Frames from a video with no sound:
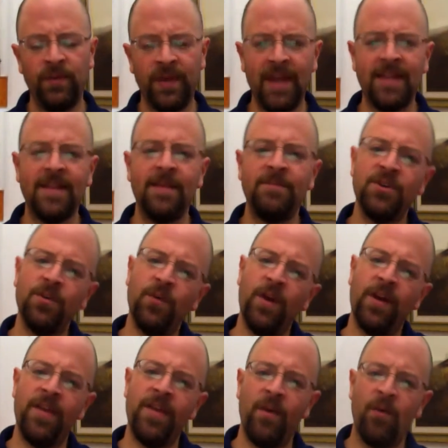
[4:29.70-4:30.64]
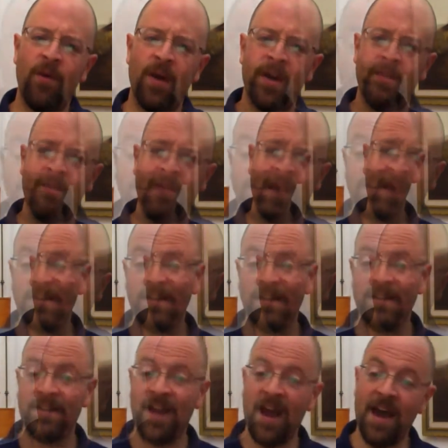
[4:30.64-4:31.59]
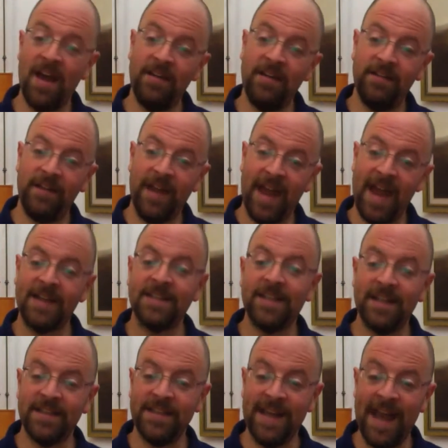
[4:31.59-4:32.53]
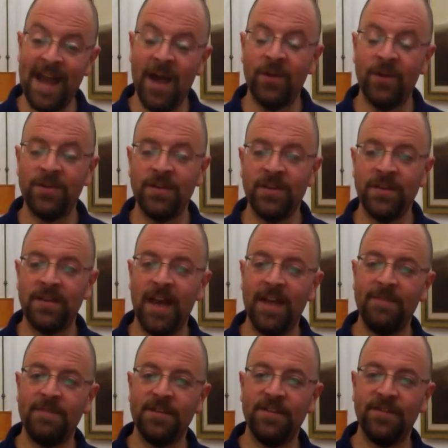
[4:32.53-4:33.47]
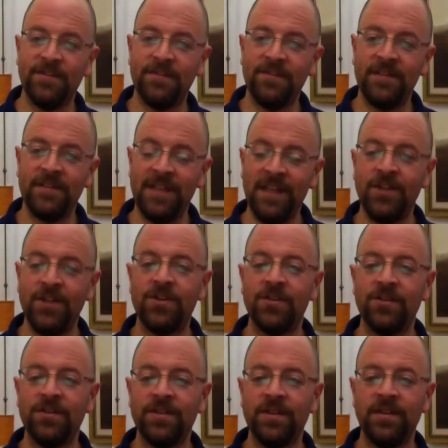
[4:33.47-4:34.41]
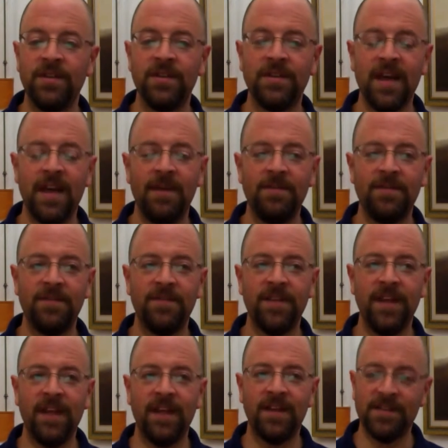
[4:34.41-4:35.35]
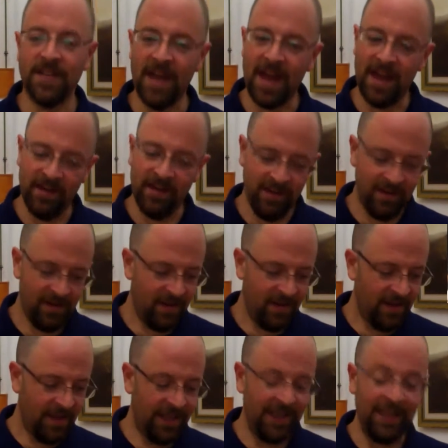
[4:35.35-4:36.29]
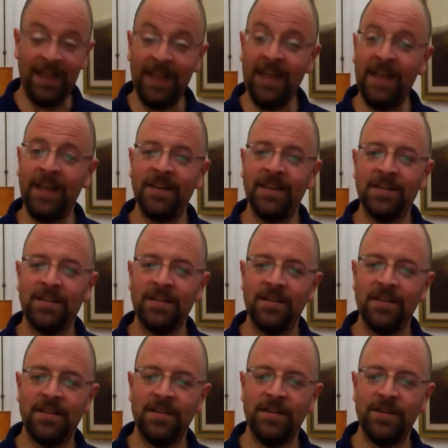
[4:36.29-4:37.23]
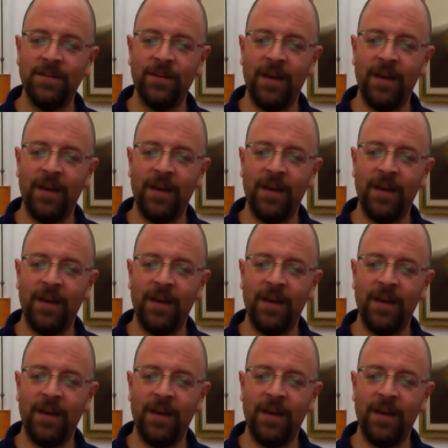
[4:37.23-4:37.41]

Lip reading: get them to where they want to be. He's got access now to the types of teachers and the types of things that he needs to